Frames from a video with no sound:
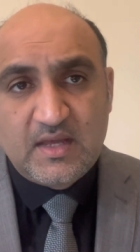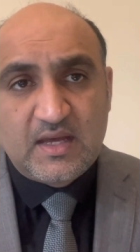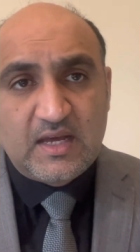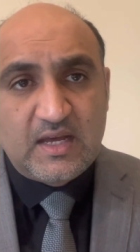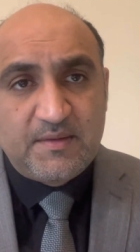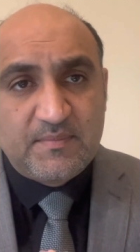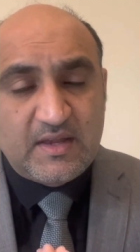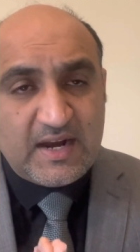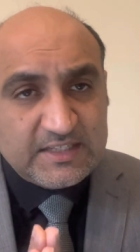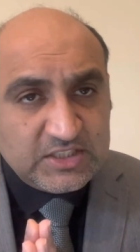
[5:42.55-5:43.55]

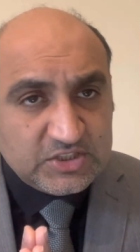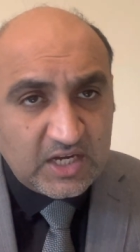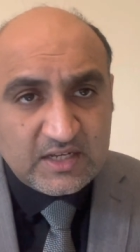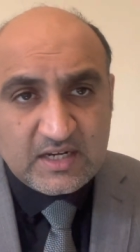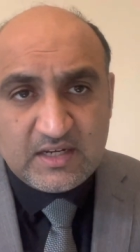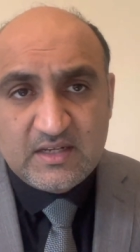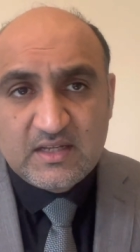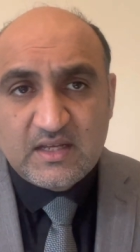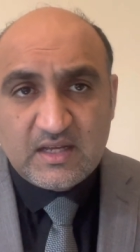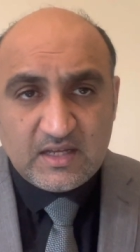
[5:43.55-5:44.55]
Rajan
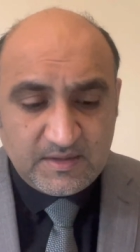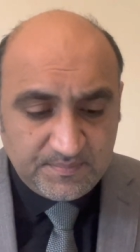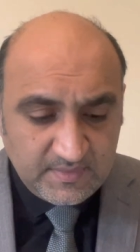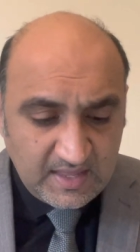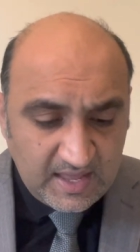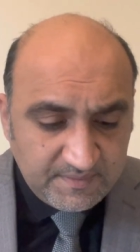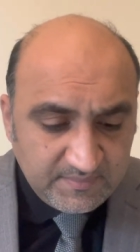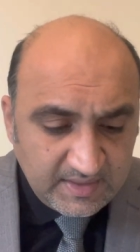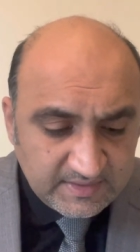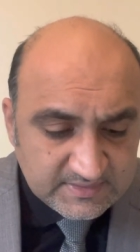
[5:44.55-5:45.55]
Shankaran
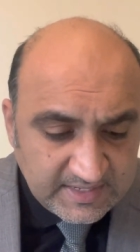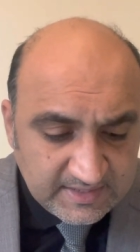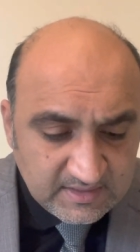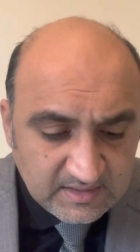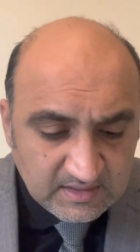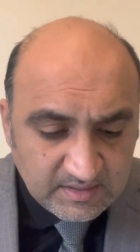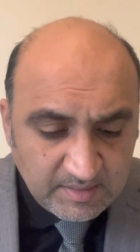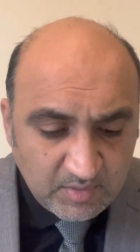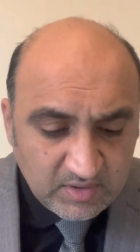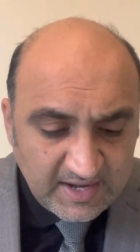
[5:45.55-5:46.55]
had said
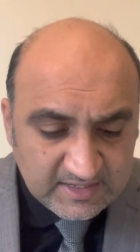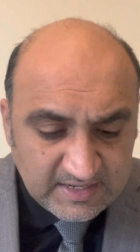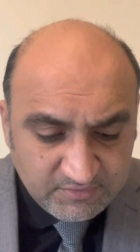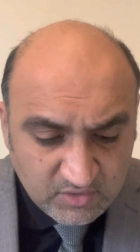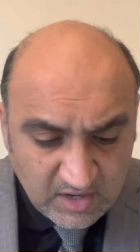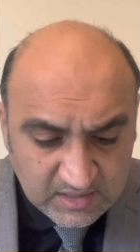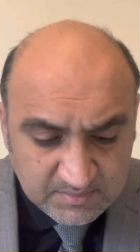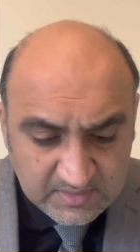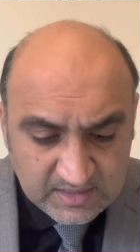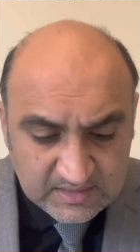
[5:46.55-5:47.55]
about Lac
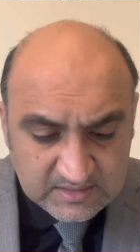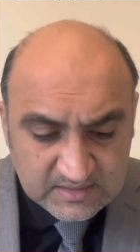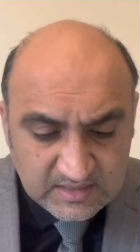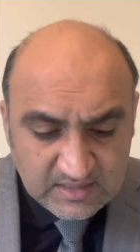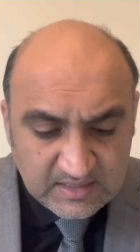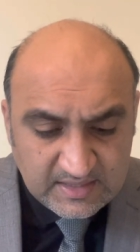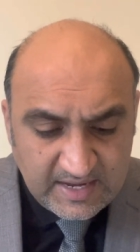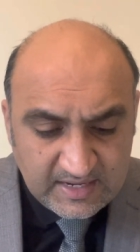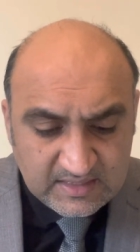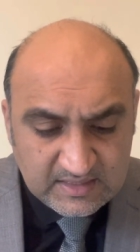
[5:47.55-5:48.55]
Defloratum is
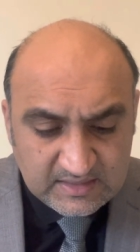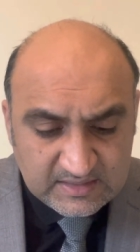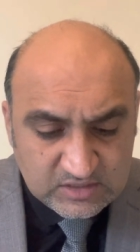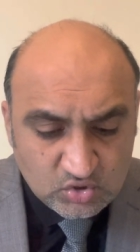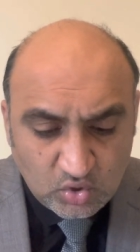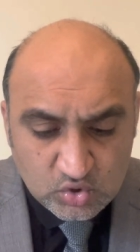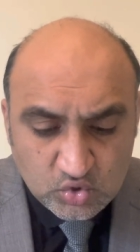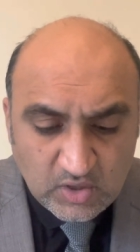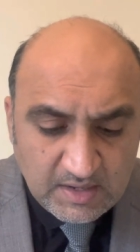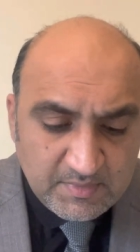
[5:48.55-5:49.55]
that this is
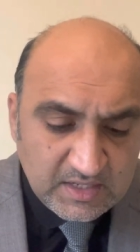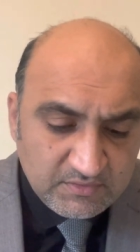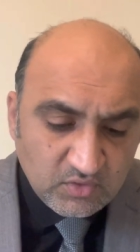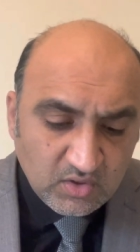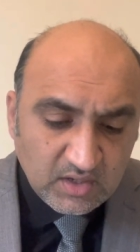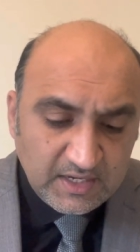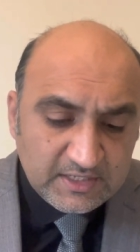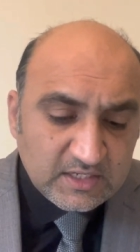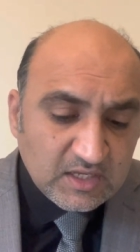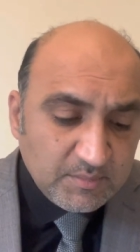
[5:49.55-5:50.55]
also a remedy for
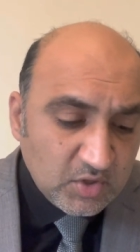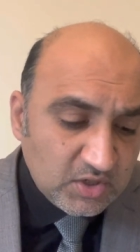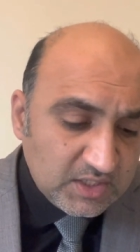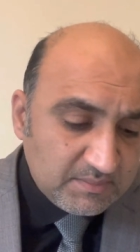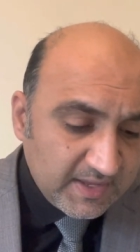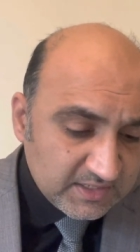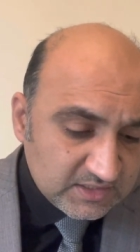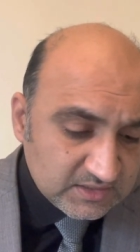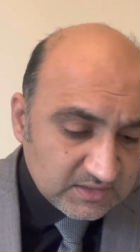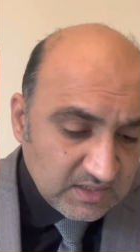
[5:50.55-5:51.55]
inter-community
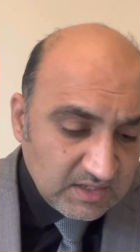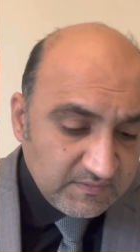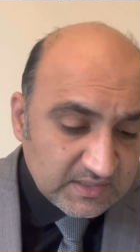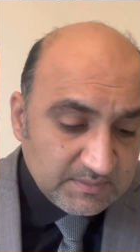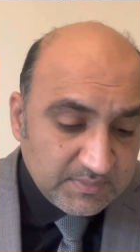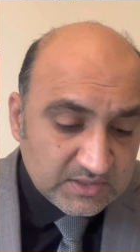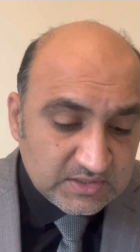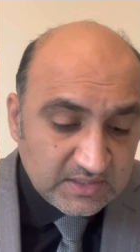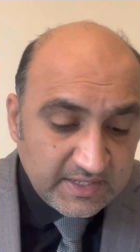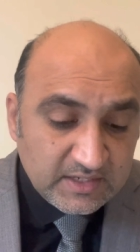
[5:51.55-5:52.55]
marriages where the
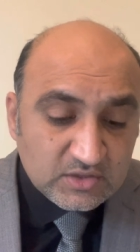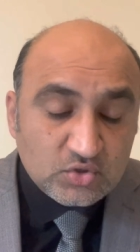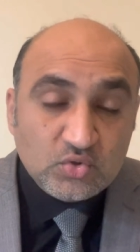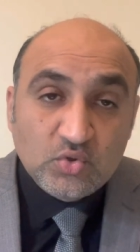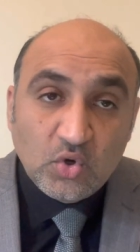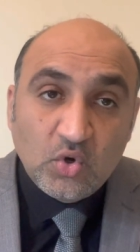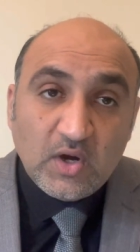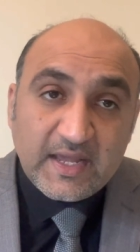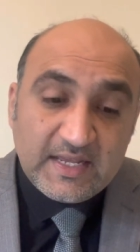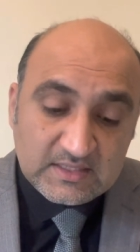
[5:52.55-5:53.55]
person dares to go
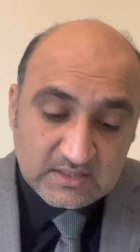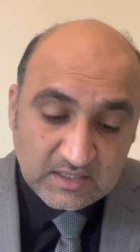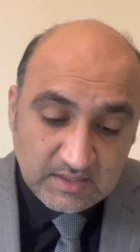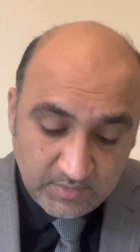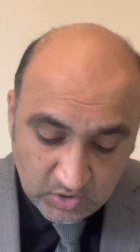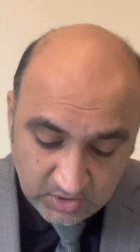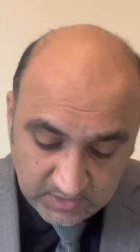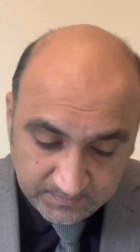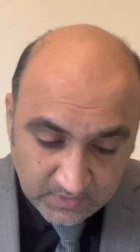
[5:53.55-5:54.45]
against the community.